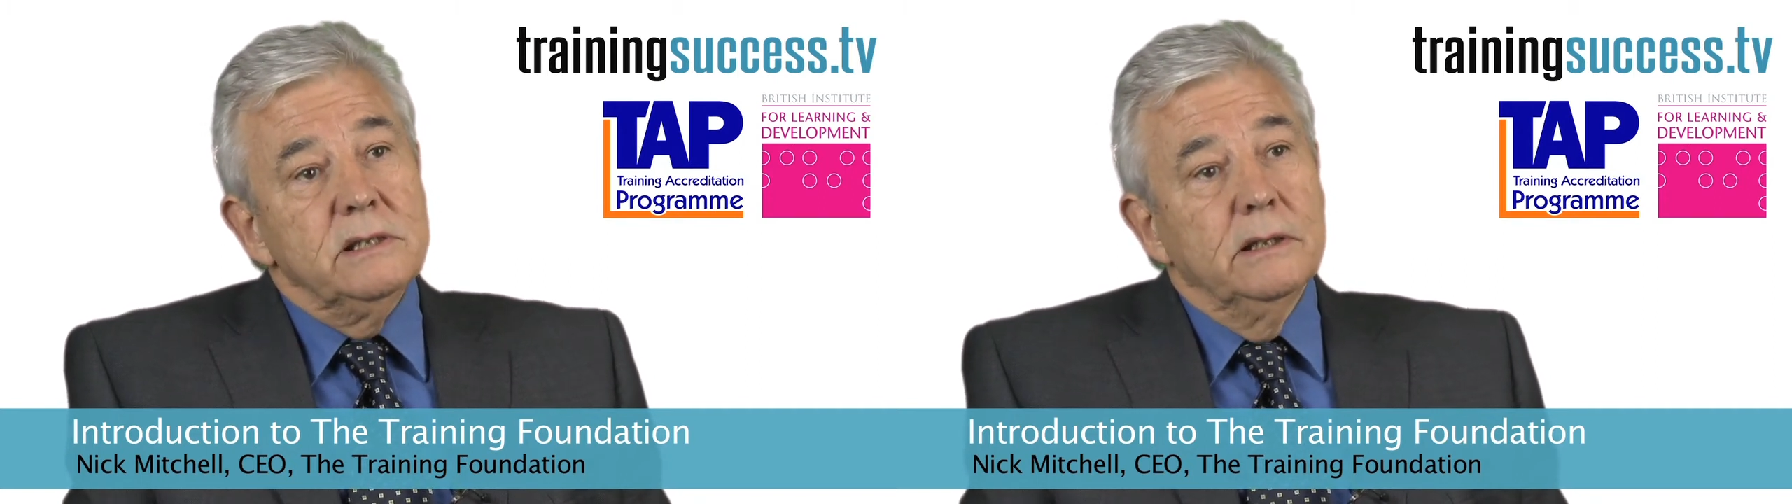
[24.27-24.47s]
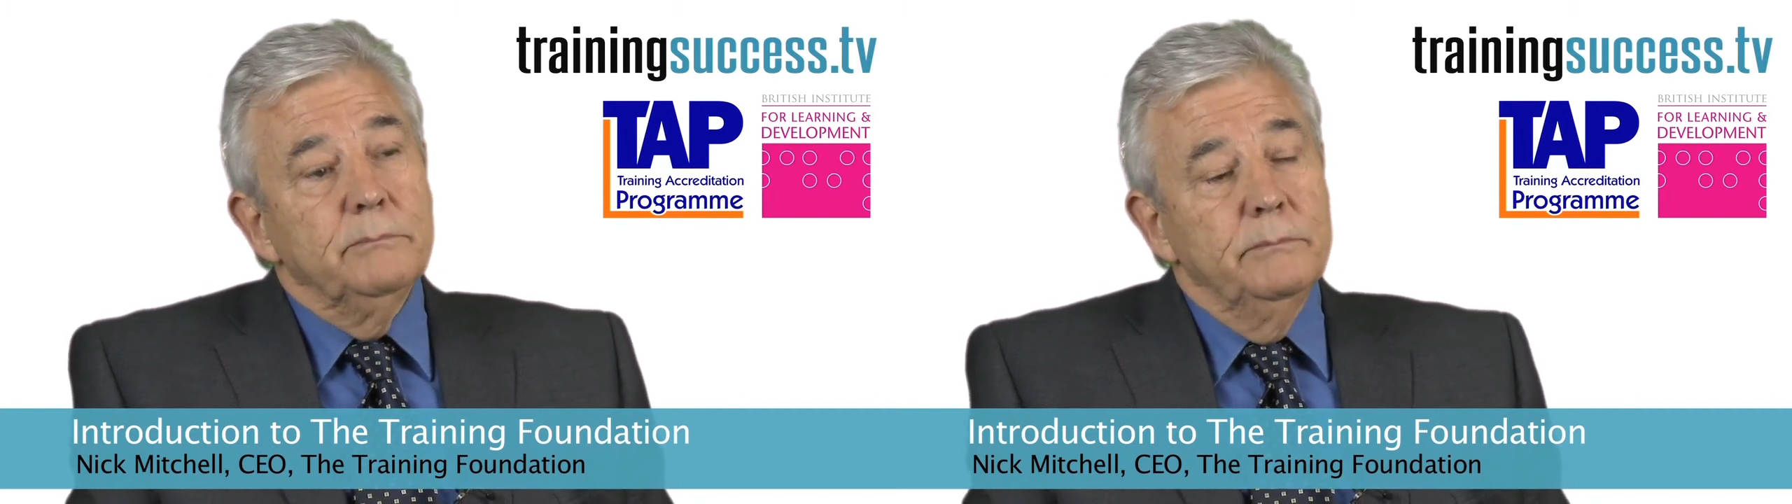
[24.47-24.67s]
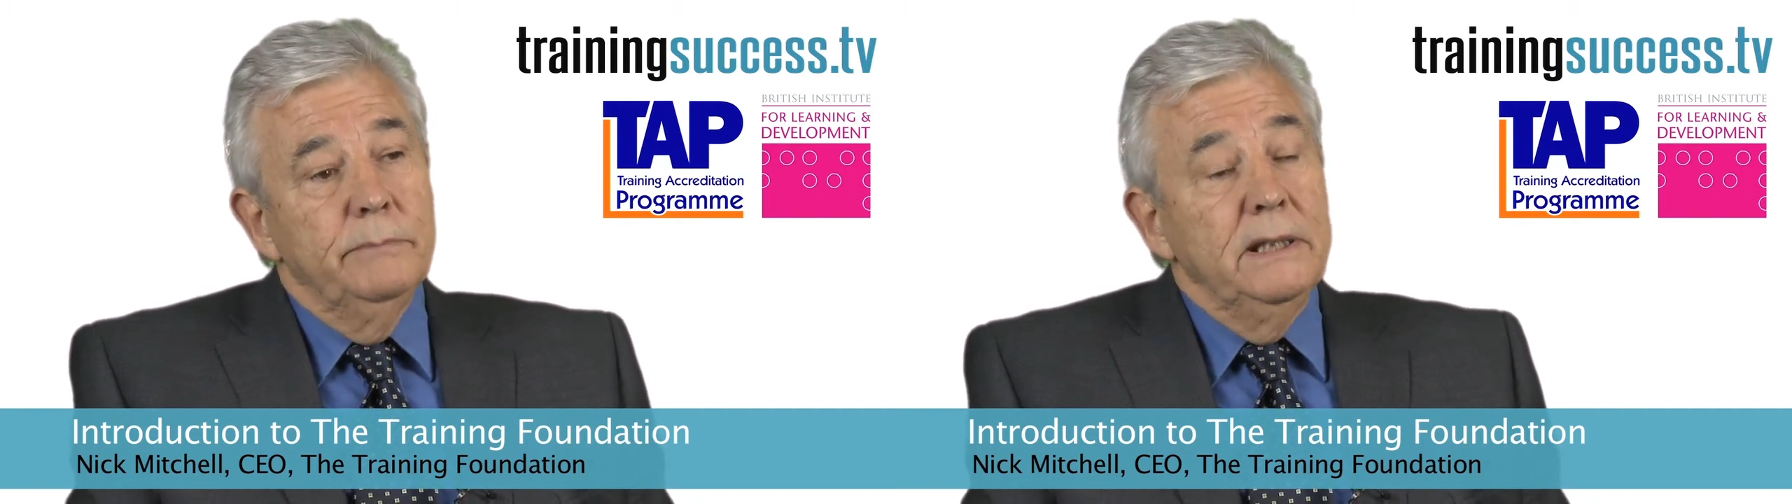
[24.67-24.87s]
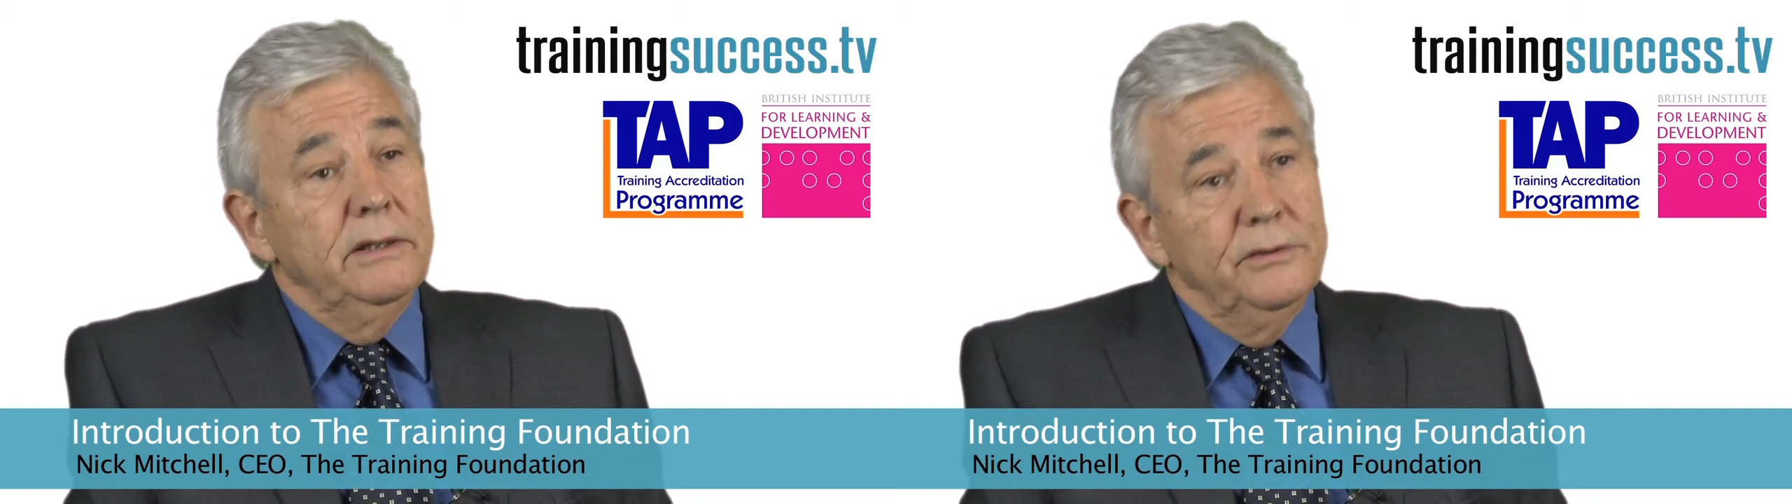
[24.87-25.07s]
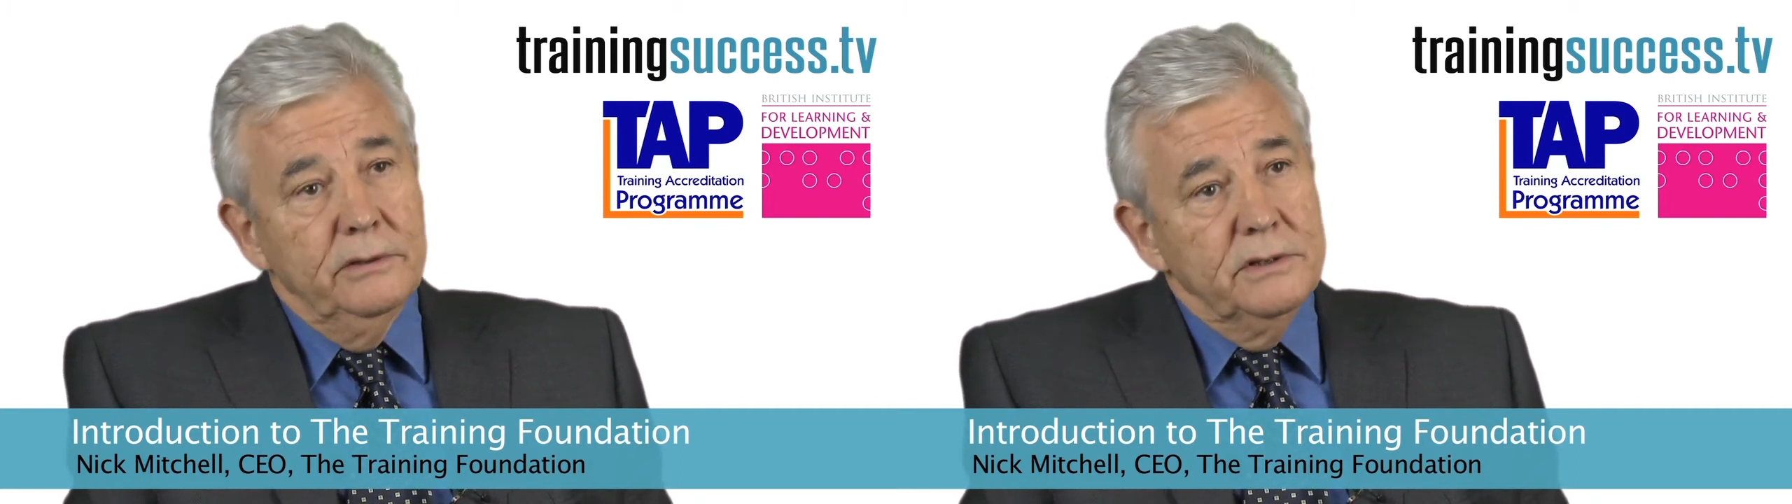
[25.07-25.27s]
$1
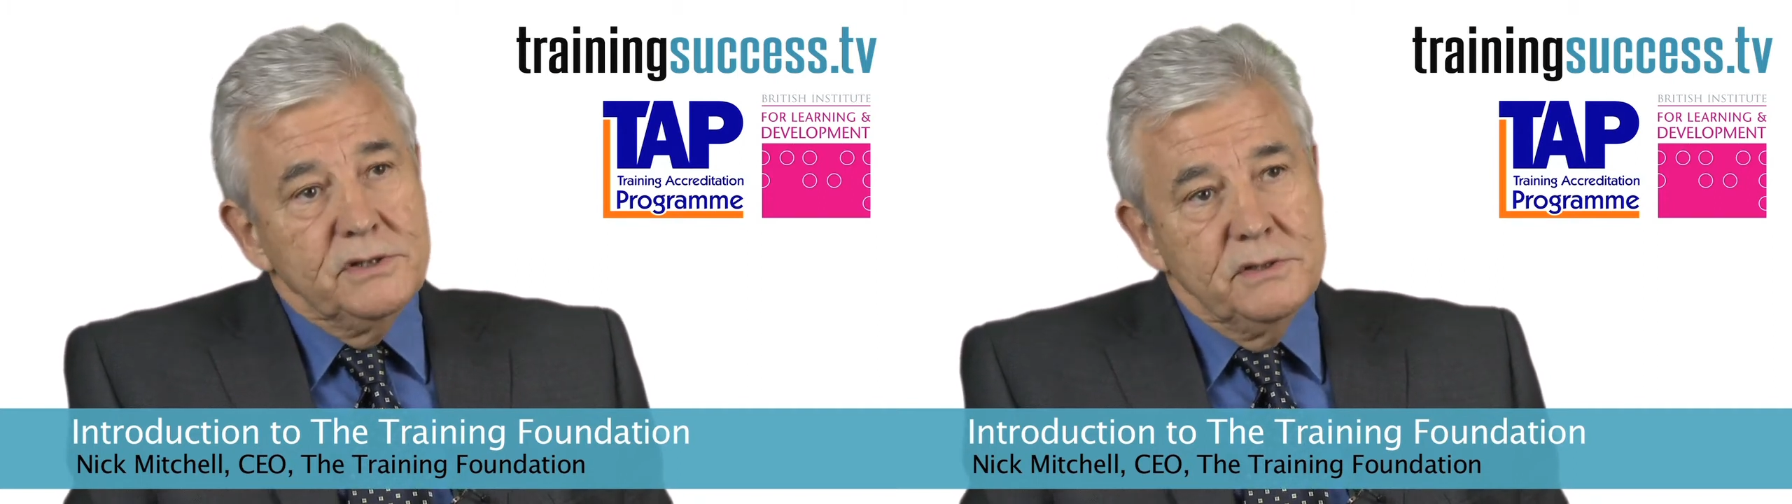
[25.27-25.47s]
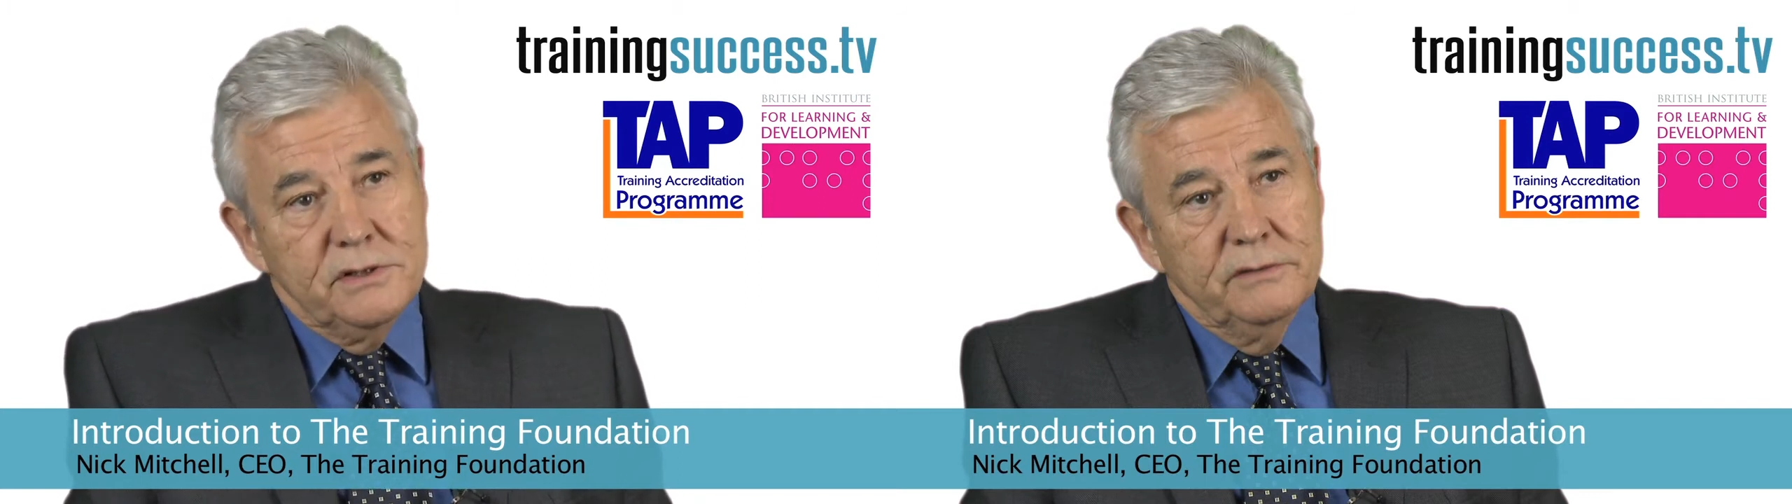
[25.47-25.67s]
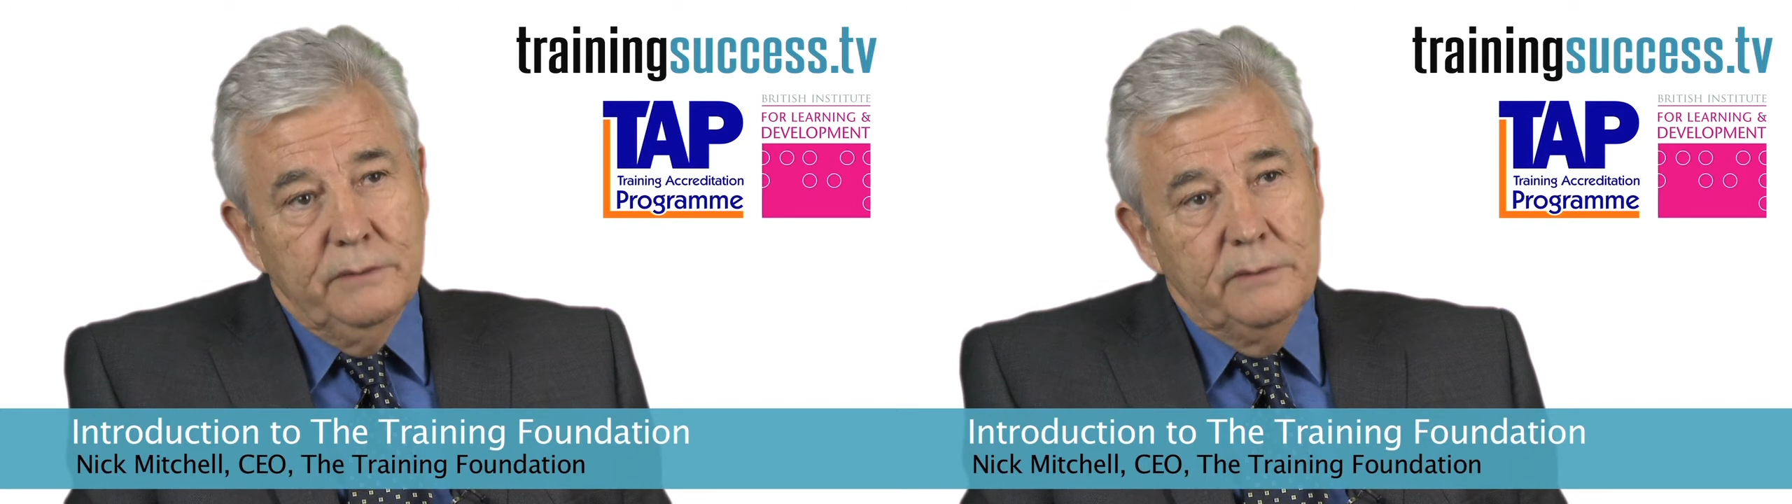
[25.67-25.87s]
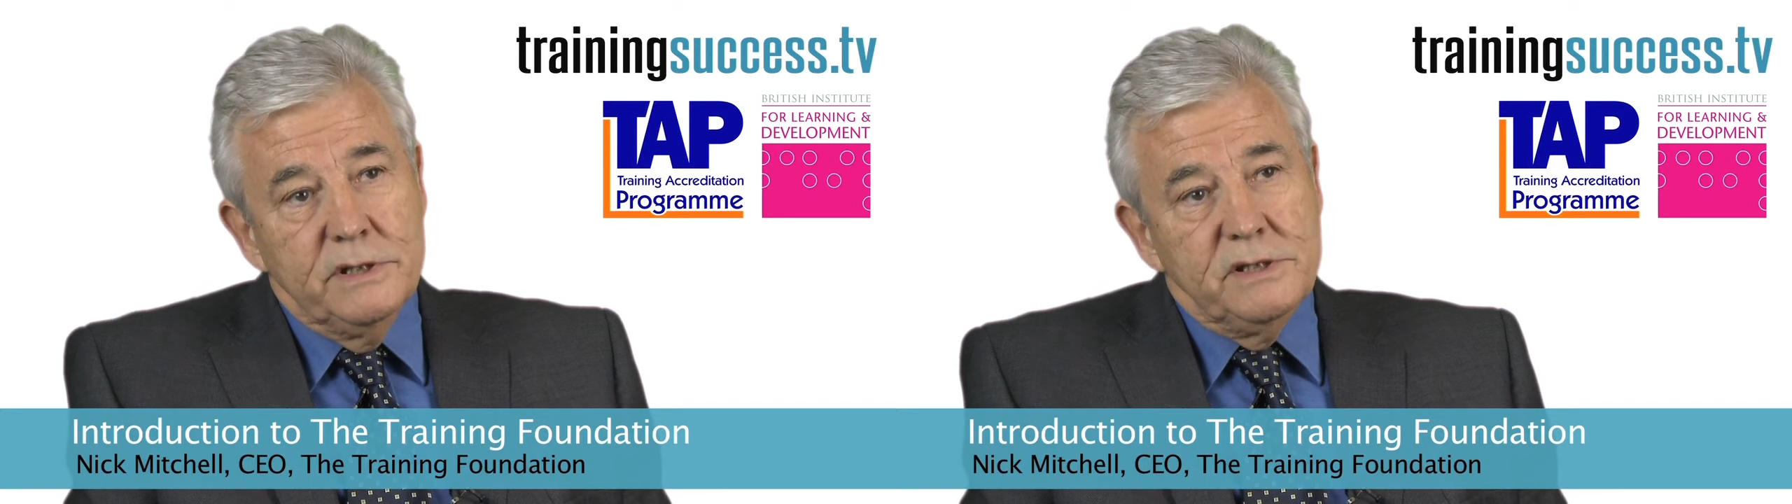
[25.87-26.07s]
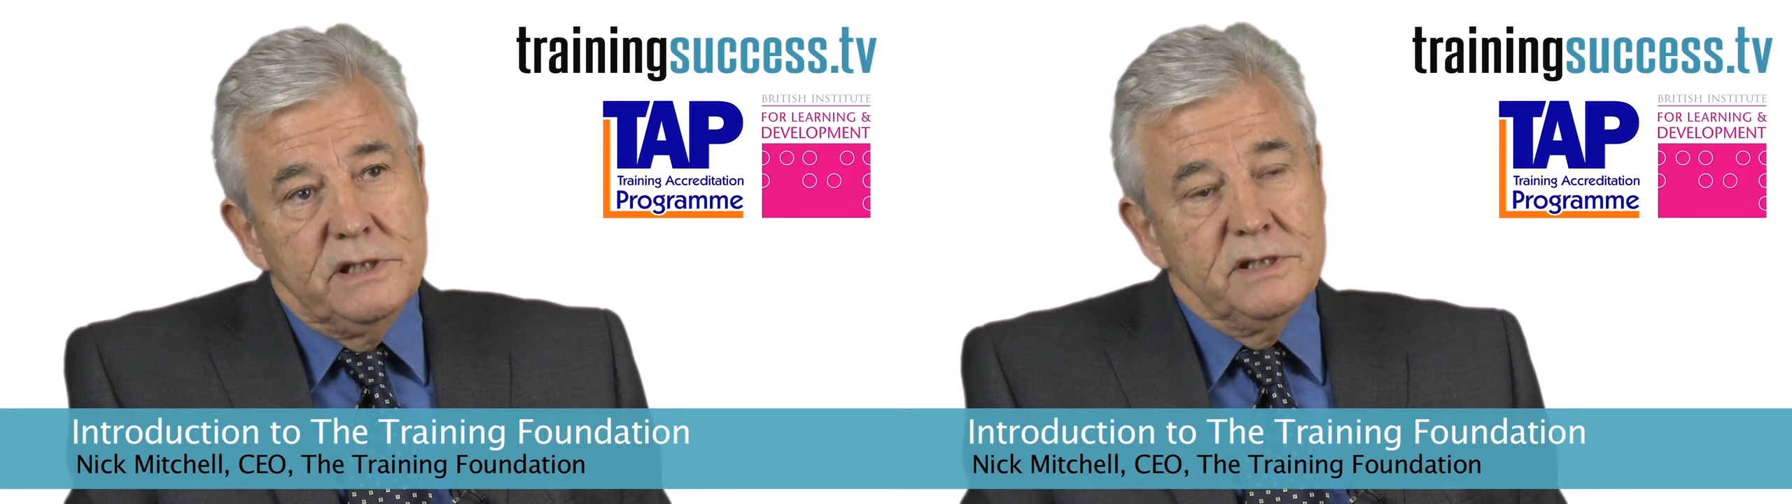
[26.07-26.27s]
billion software
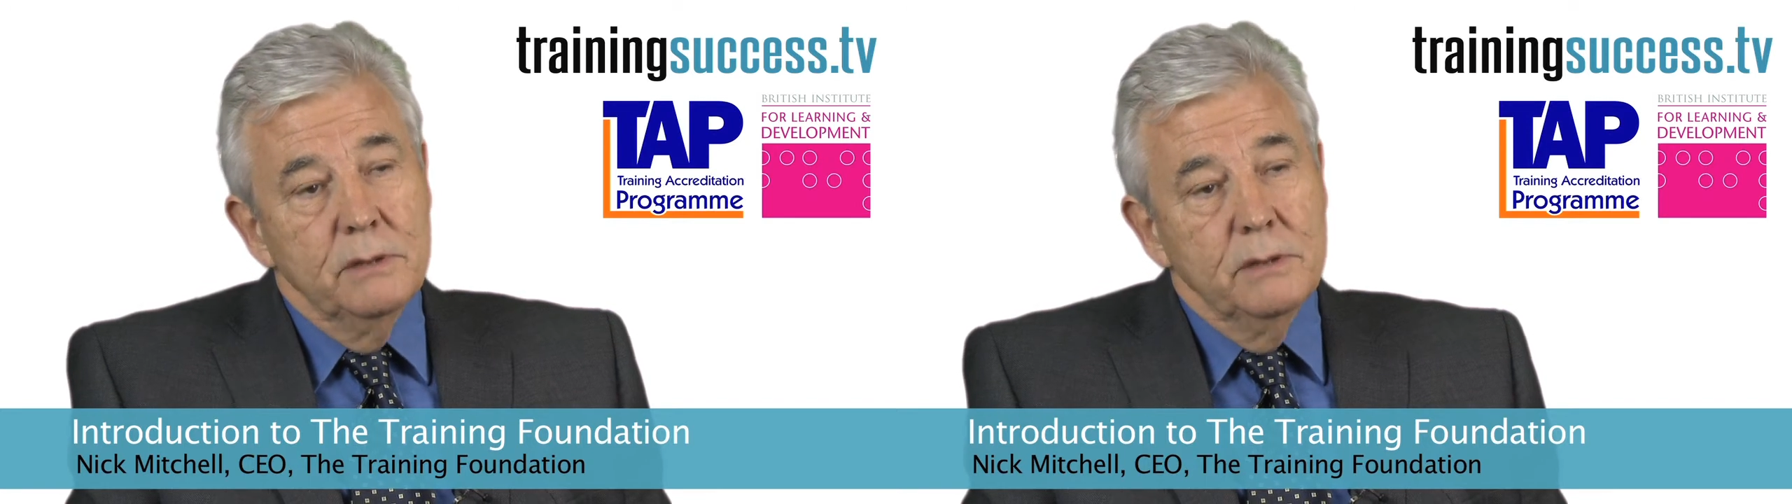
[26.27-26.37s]
business,